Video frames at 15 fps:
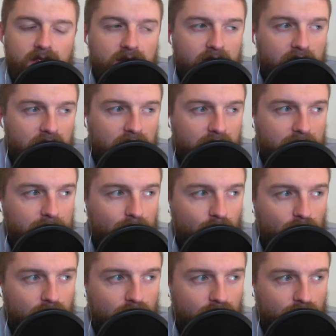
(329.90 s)

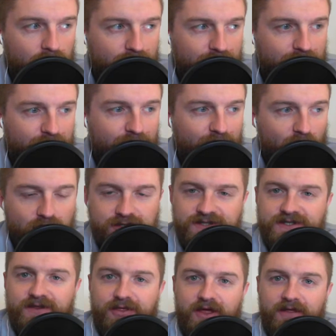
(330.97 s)
The
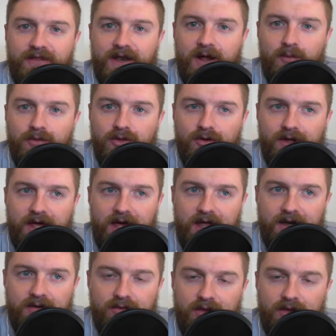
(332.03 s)
first thing that I would look at,